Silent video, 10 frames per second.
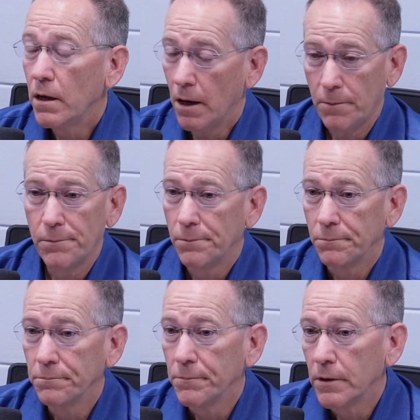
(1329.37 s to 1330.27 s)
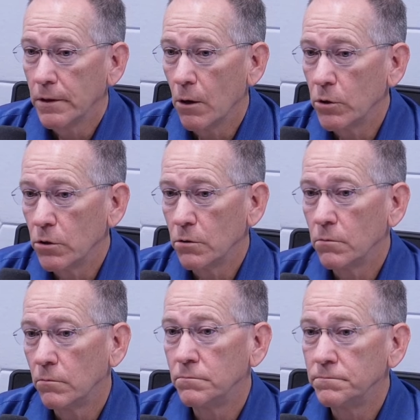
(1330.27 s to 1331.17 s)
Yeah, yeah. We, that,
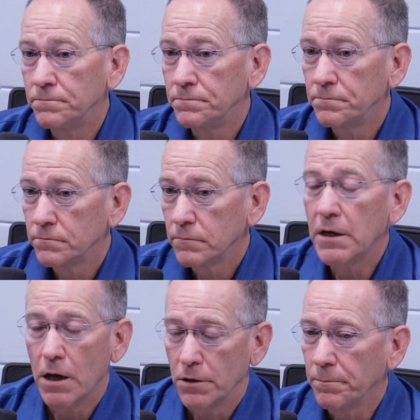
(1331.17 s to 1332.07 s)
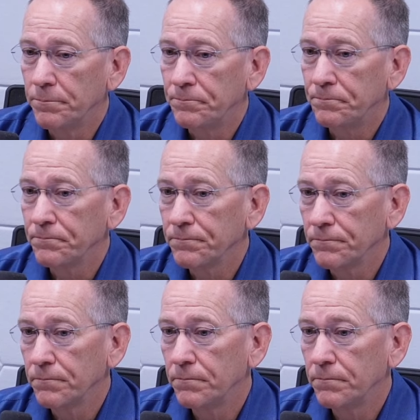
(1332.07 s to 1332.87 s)
that really helps. It does. You know, and really,